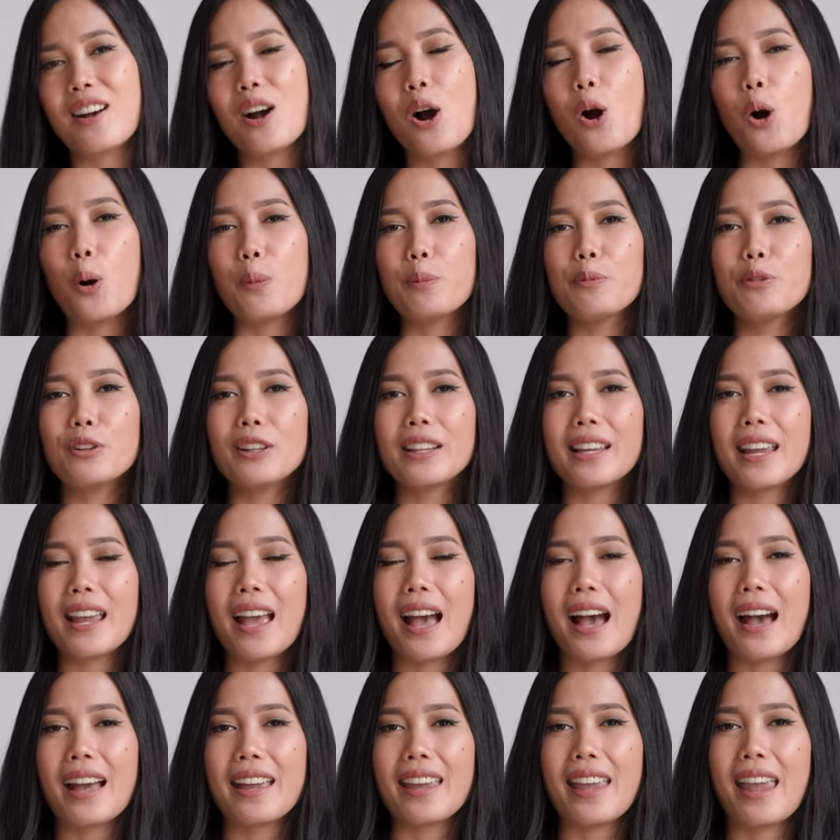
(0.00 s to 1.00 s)
Hopefully
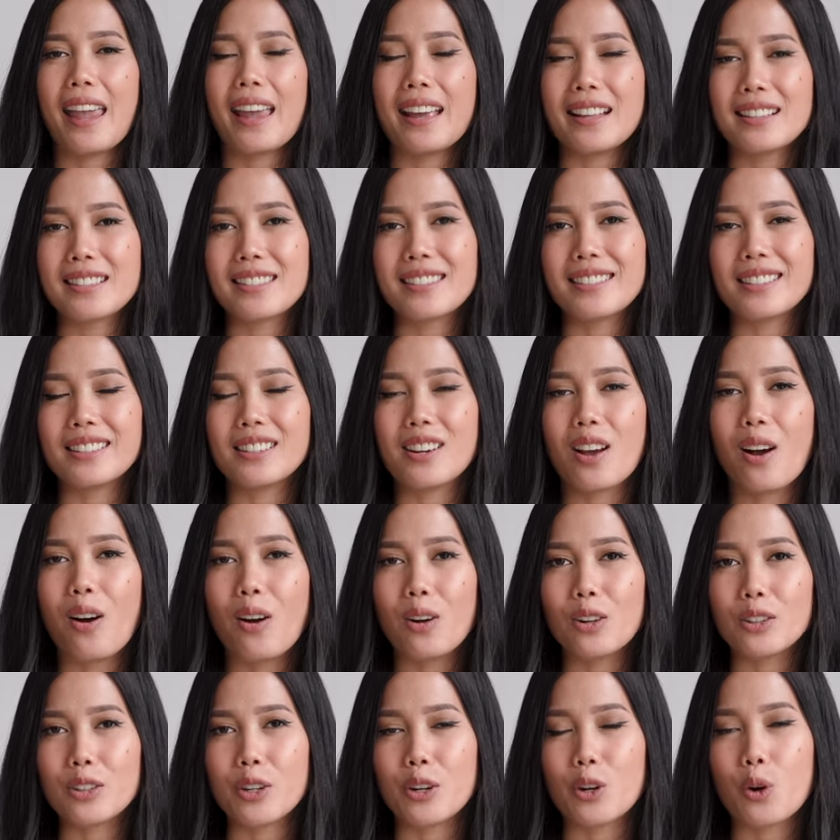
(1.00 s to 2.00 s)
I answered
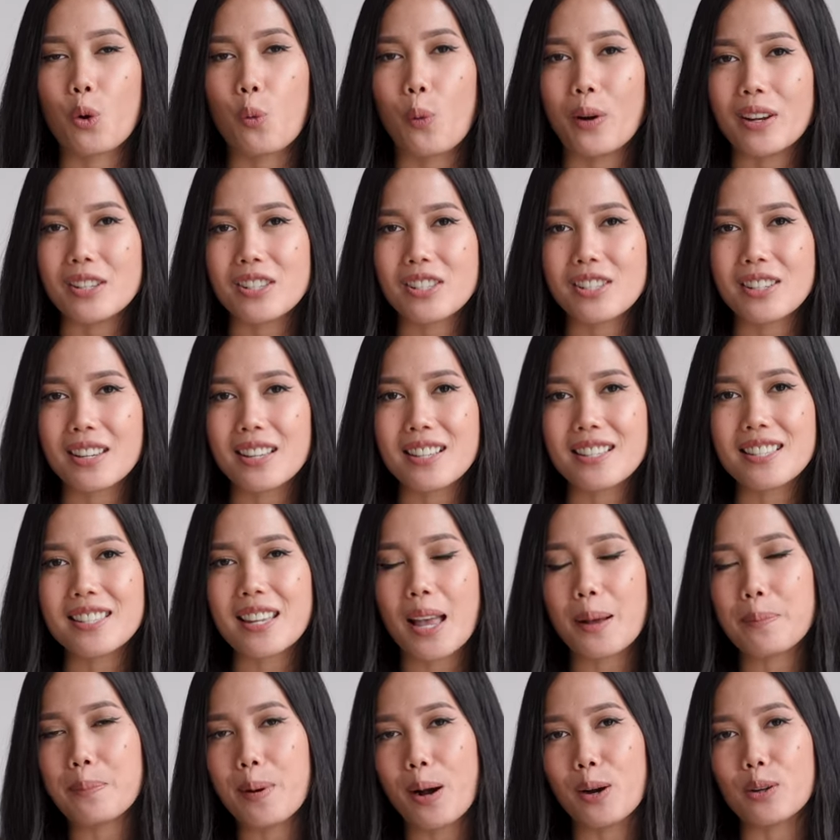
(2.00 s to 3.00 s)
all your questions
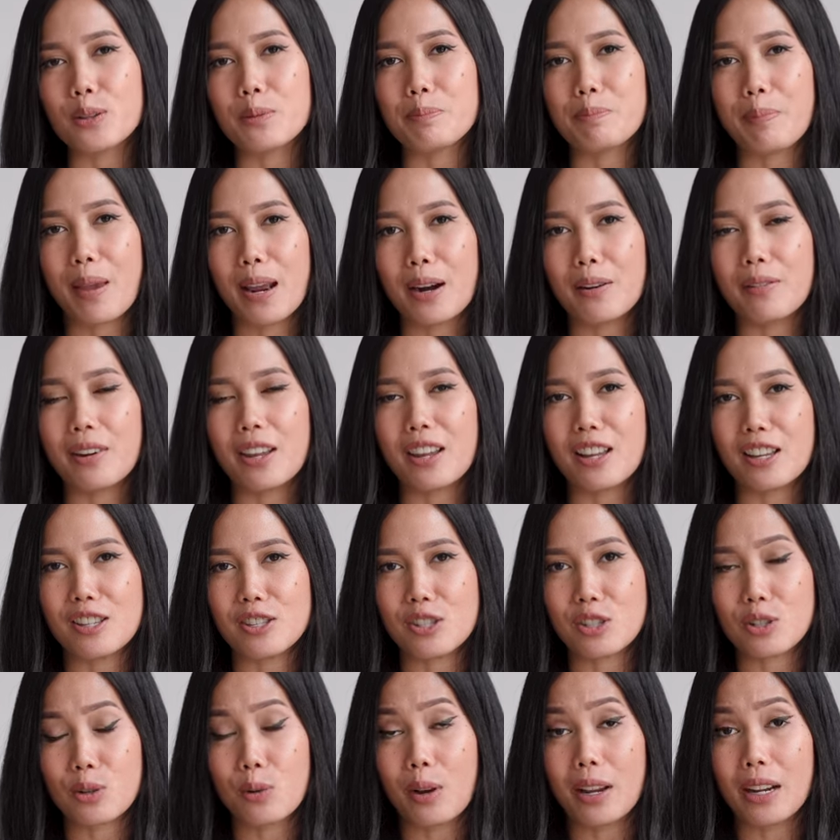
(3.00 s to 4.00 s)
about marrying a
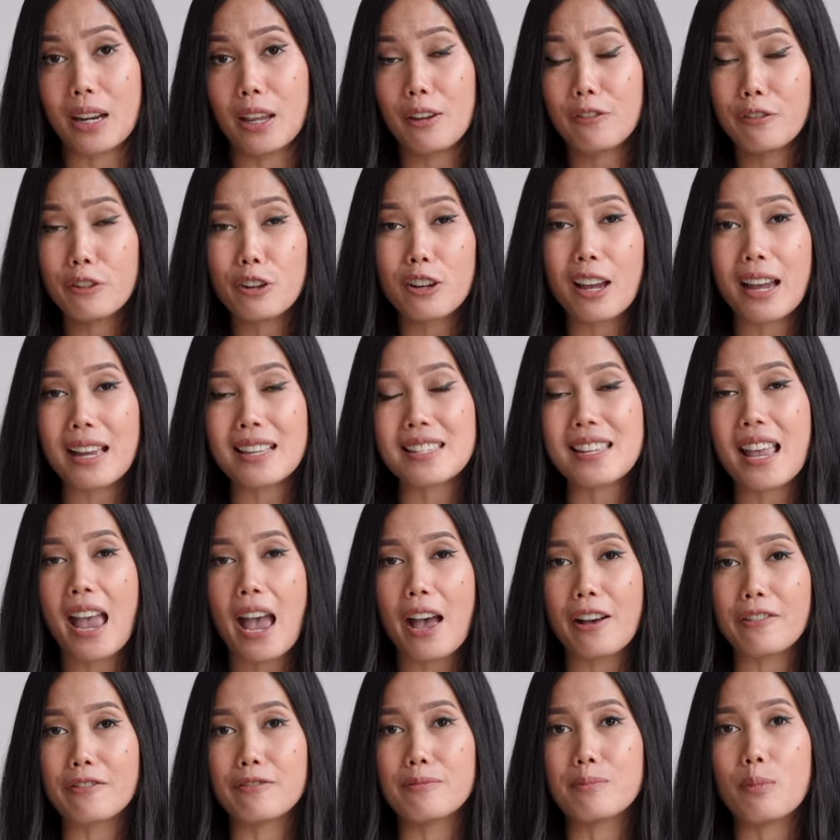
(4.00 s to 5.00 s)
Jew and if you guys
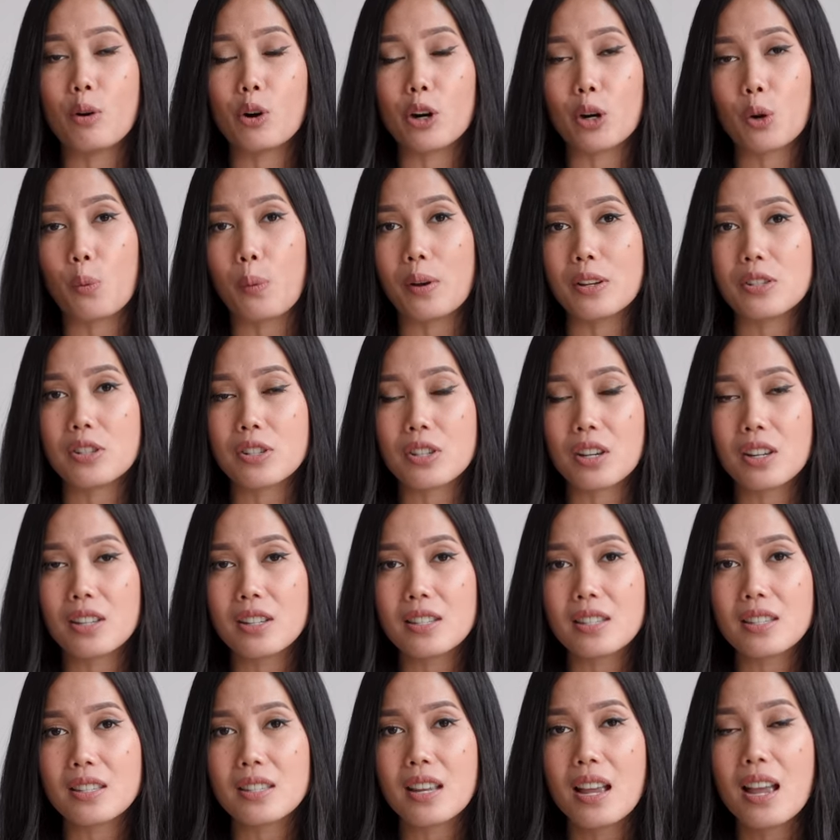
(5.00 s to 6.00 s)
have more
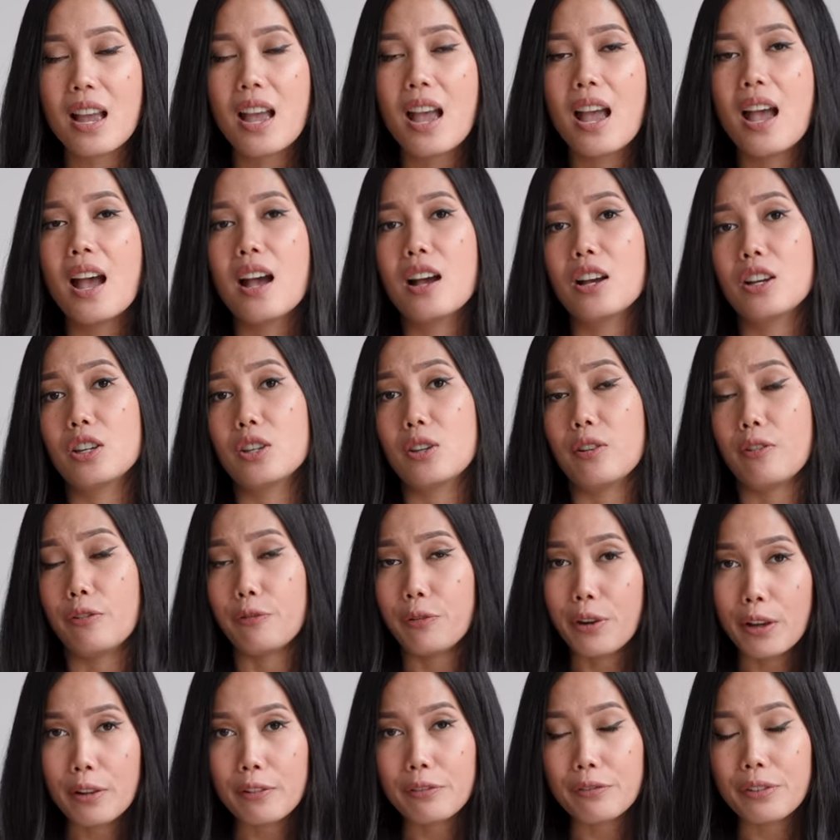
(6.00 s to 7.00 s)
questions,
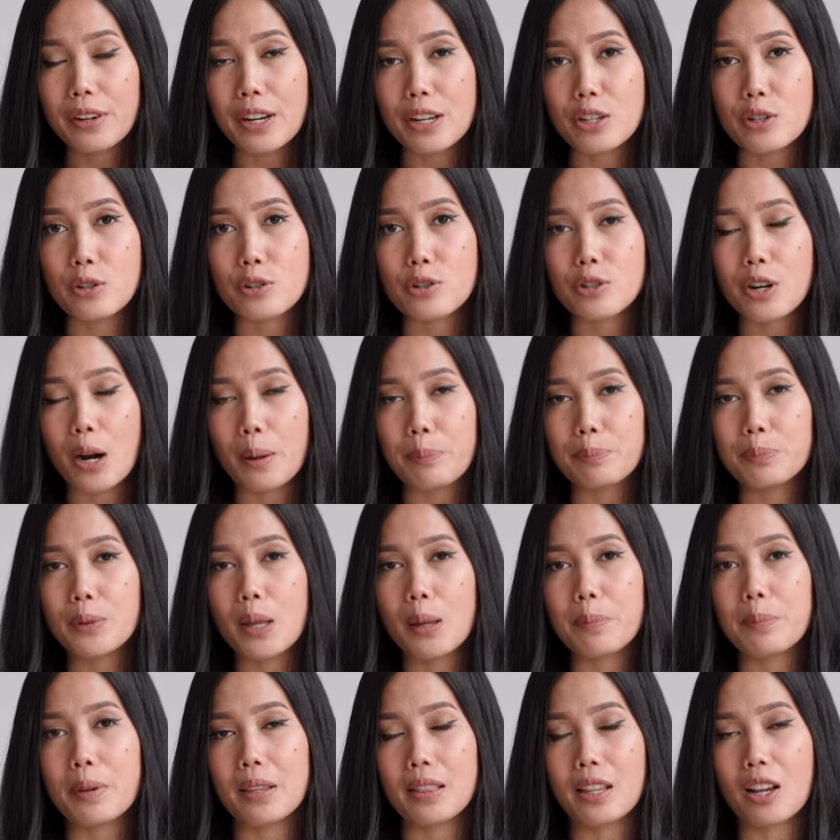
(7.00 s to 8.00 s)
Feel free to drop
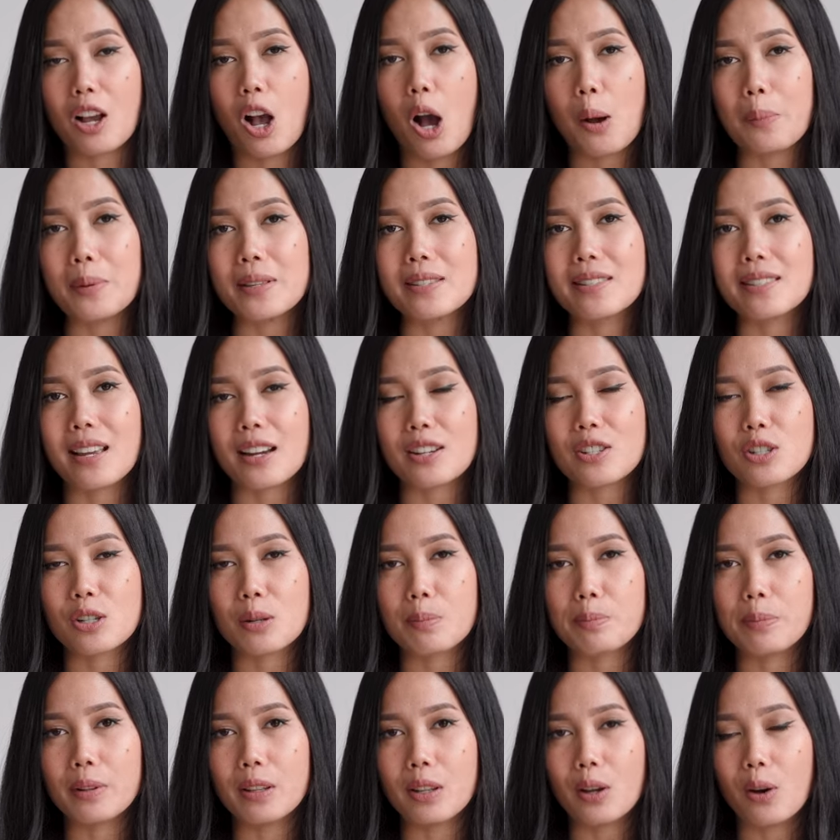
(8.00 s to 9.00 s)
them in the comment
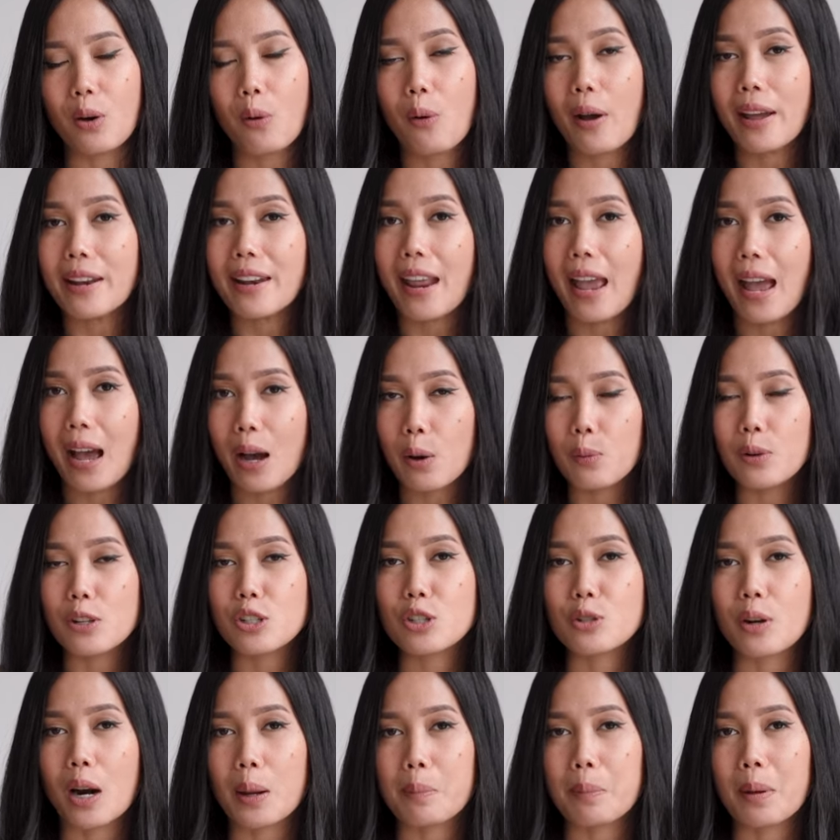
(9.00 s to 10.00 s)
section below and I will
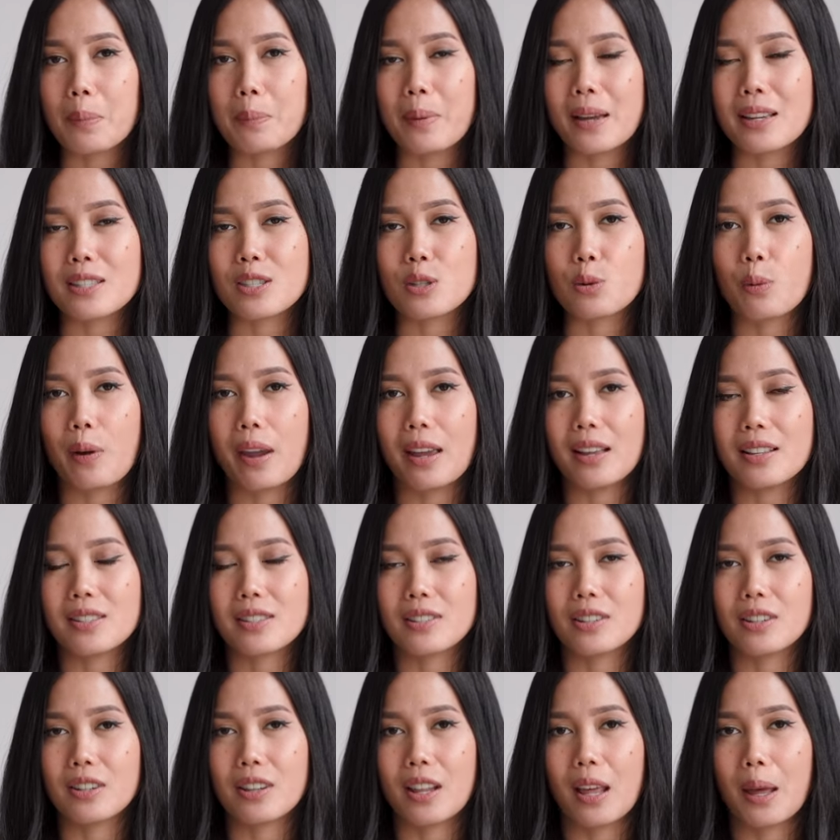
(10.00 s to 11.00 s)
try my best to
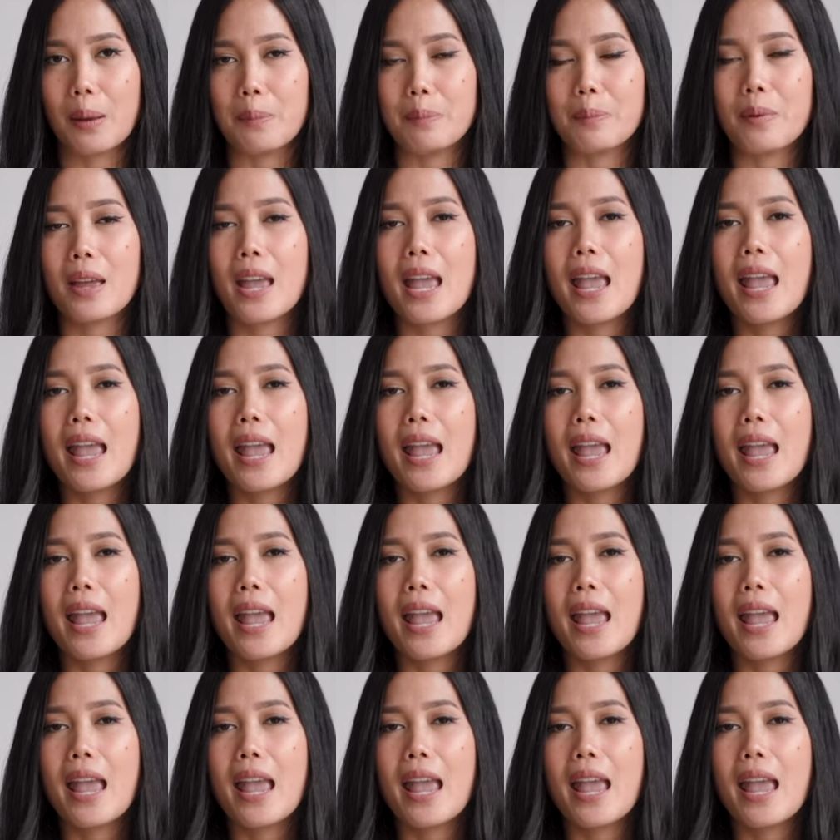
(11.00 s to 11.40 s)
answer them.